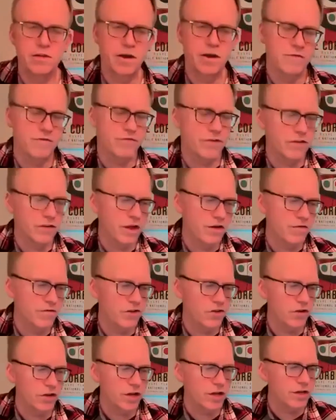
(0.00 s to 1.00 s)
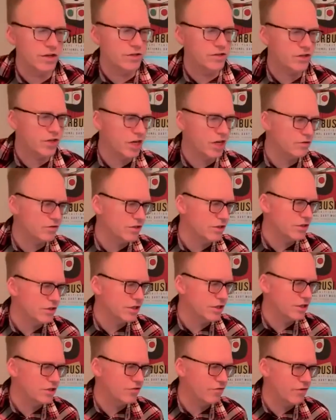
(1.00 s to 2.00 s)
if you look in the description
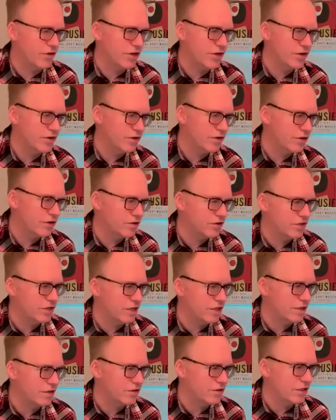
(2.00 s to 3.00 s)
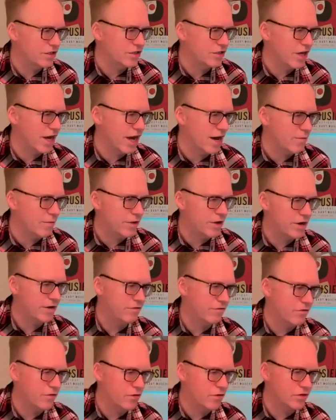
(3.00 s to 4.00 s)
to this video, you'll see there's a tab there,
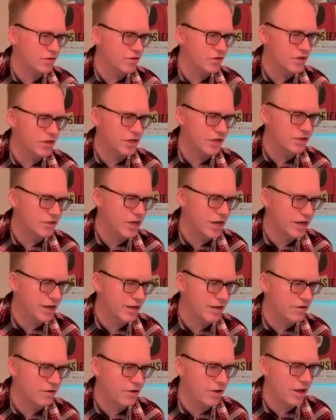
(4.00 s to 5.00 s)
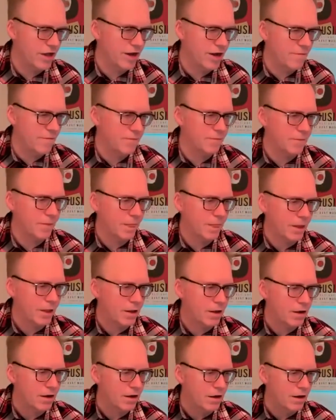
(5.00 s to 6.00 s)
folks, so you can check in on that.
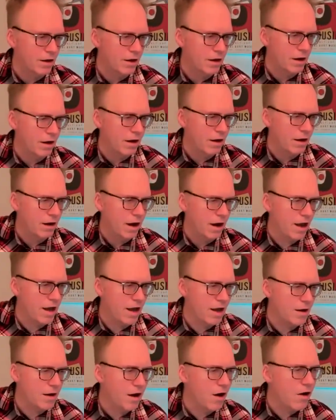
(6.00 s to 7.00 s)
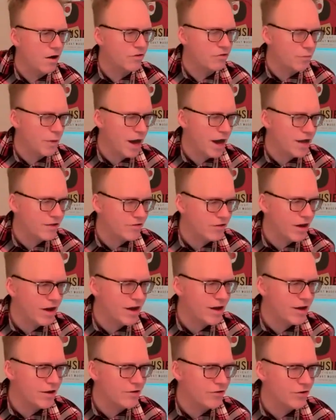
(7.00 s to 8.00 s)
Hiya, oh it's Matt. Hi,
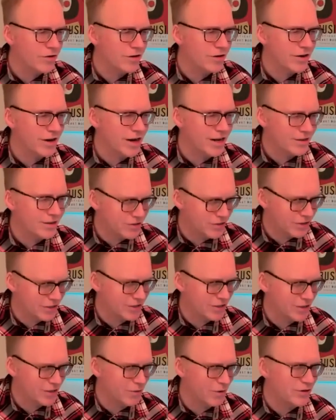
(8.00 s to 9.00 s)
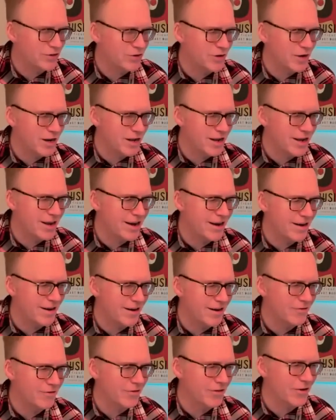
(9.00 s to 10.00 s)
how you doing, Gretch6120? Yeah,
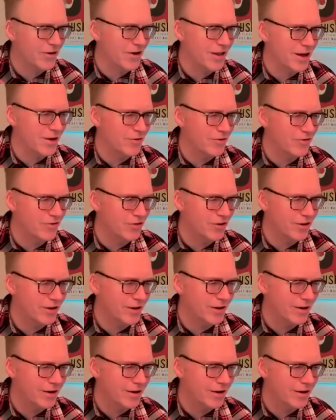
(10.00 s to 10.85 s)
I forgot that was you.